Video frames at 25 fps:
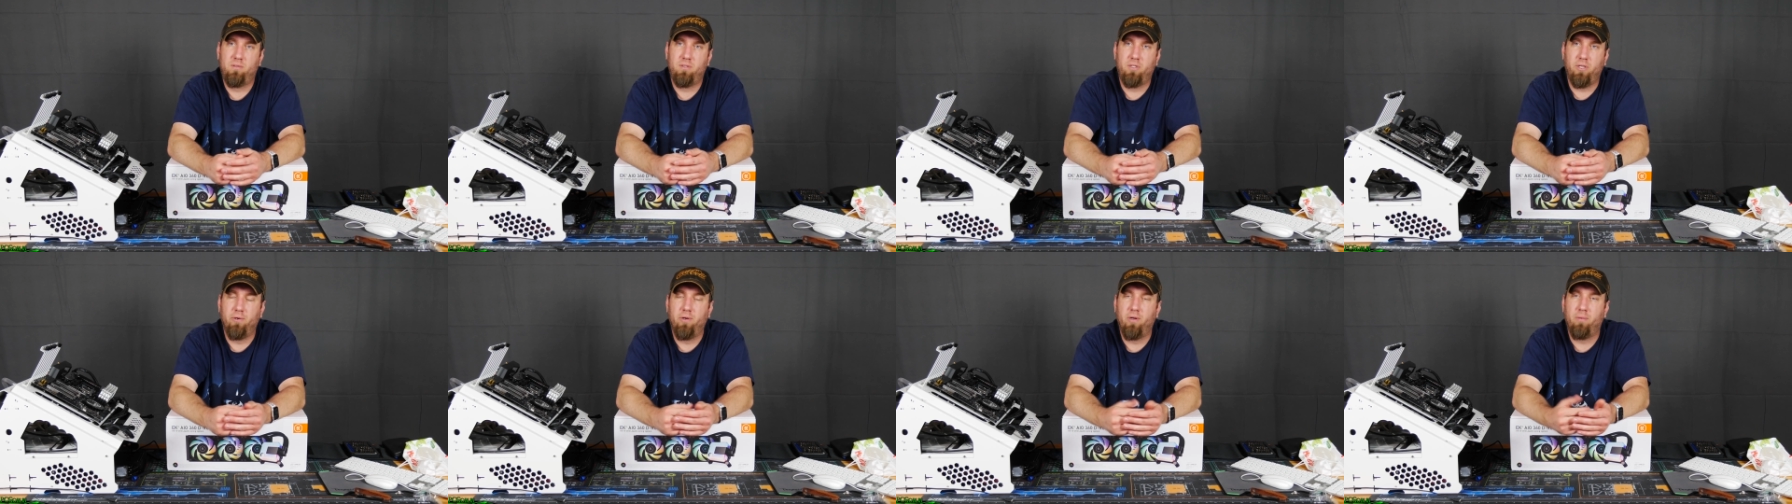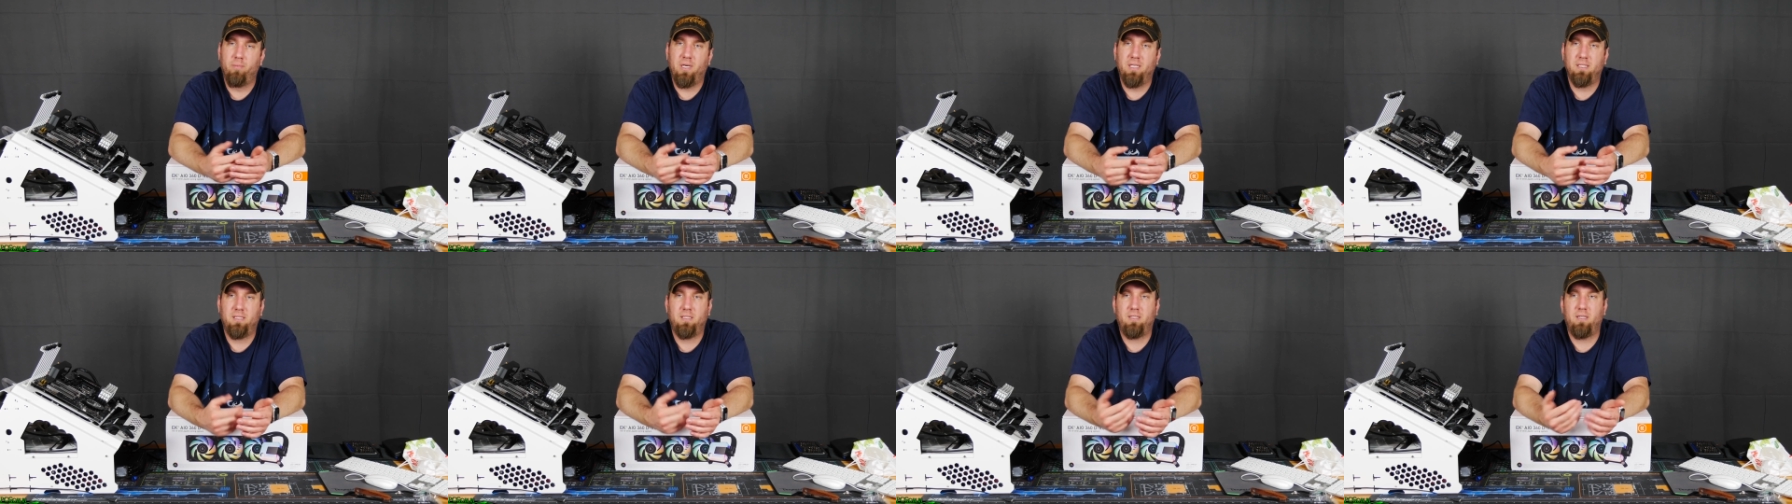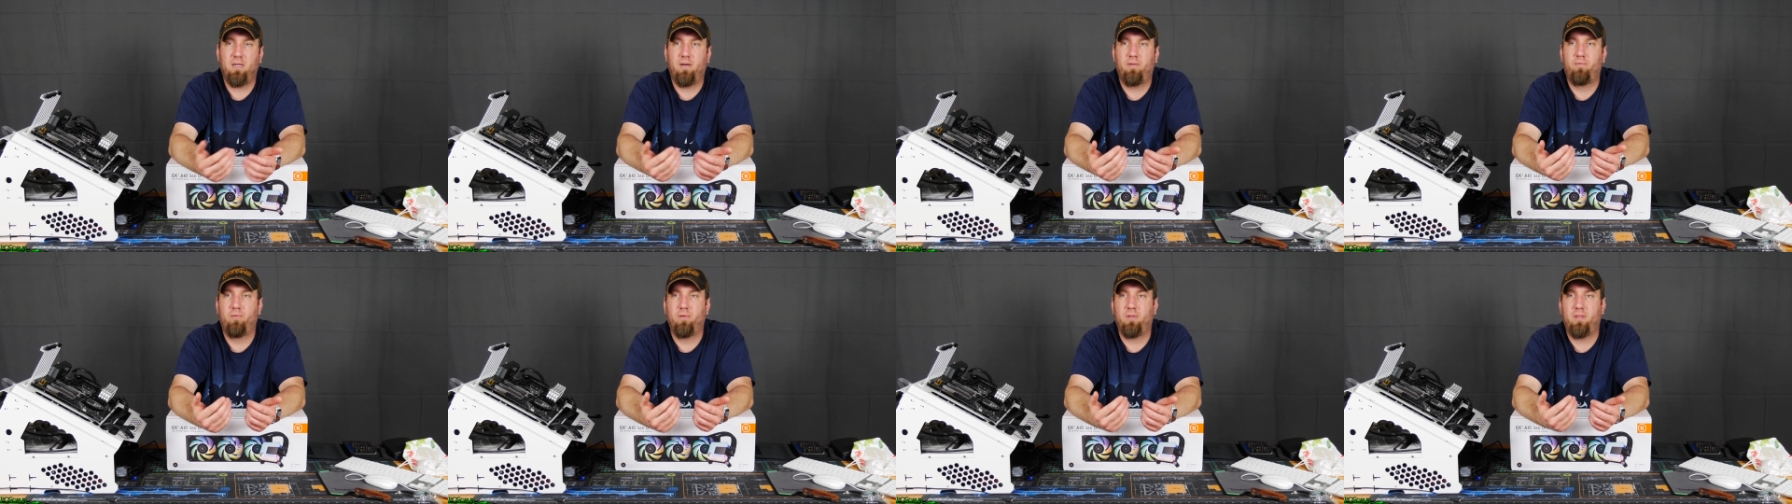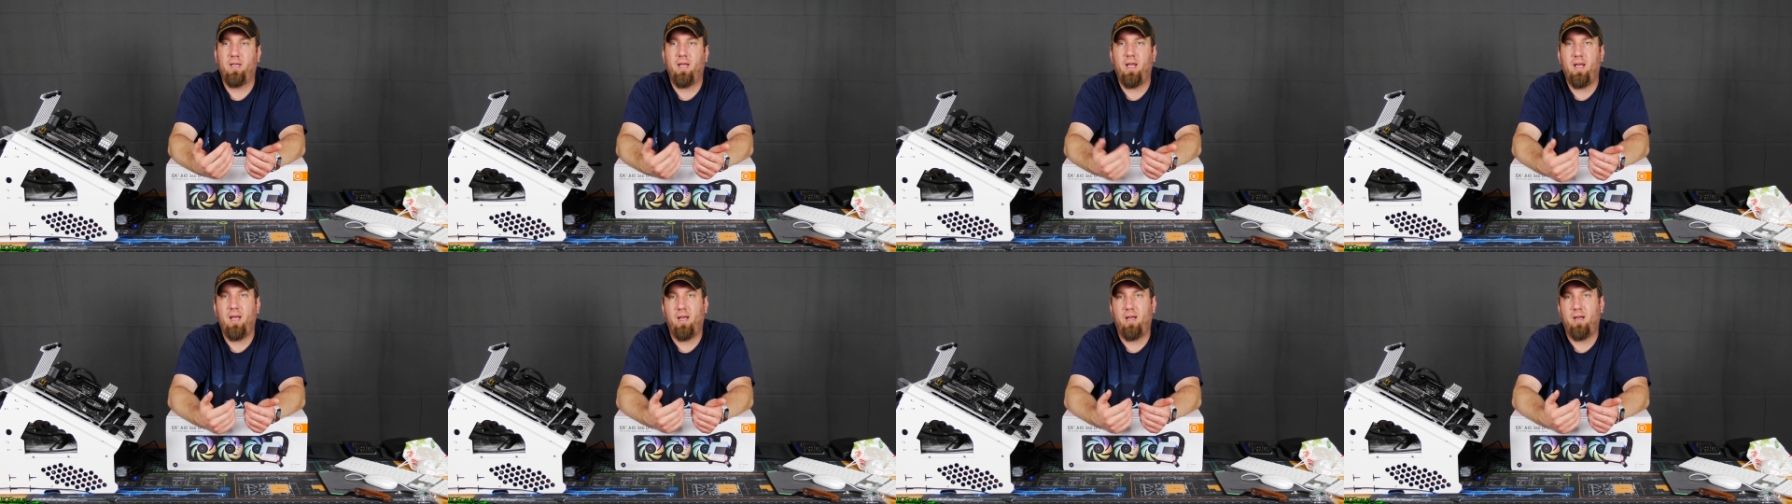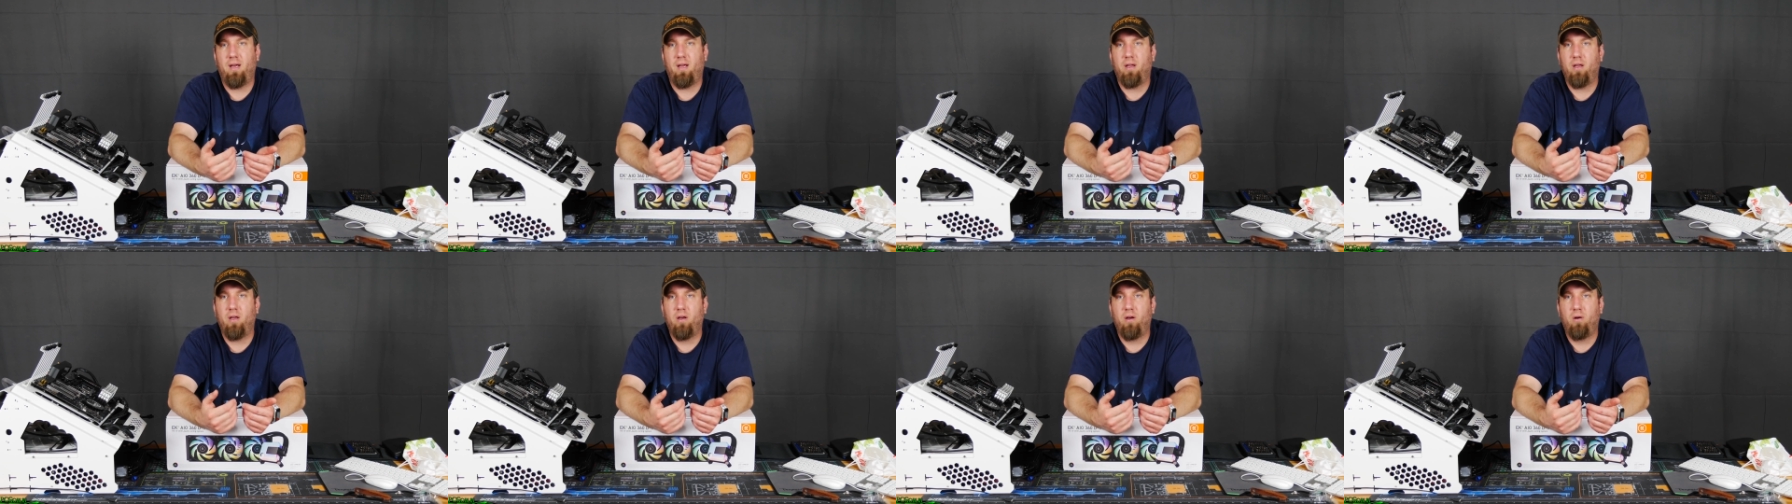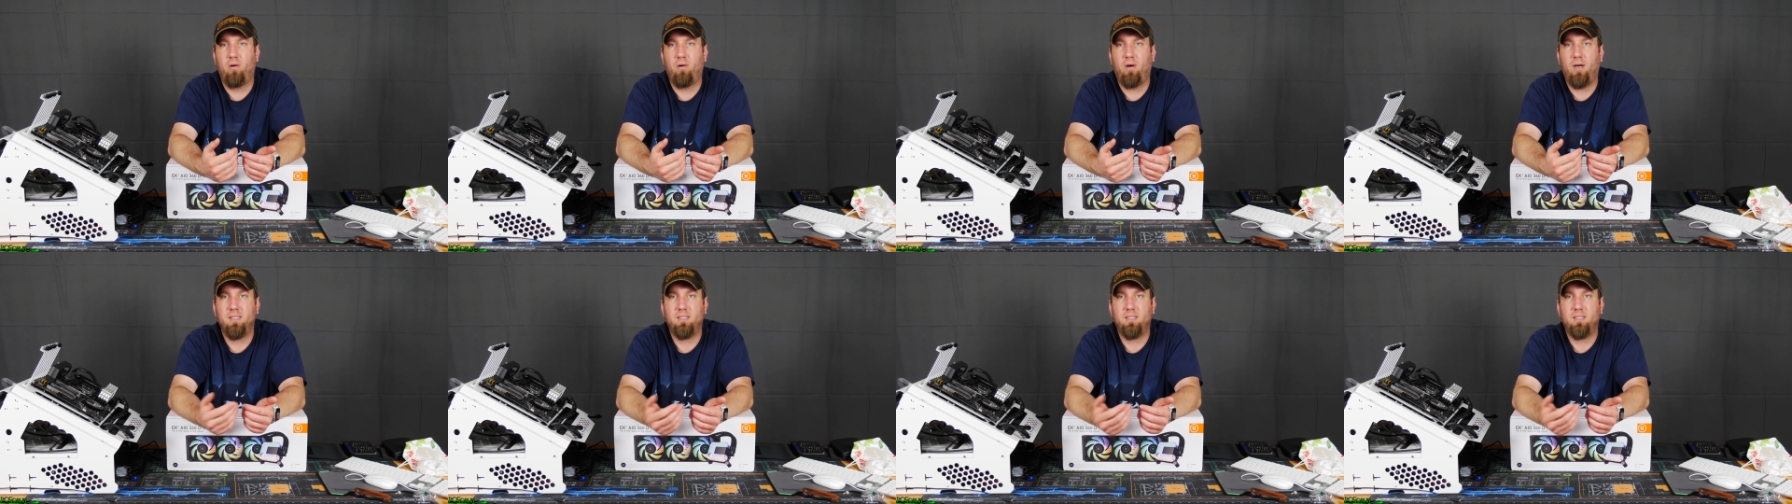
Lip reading: doing my stuff with the AIO,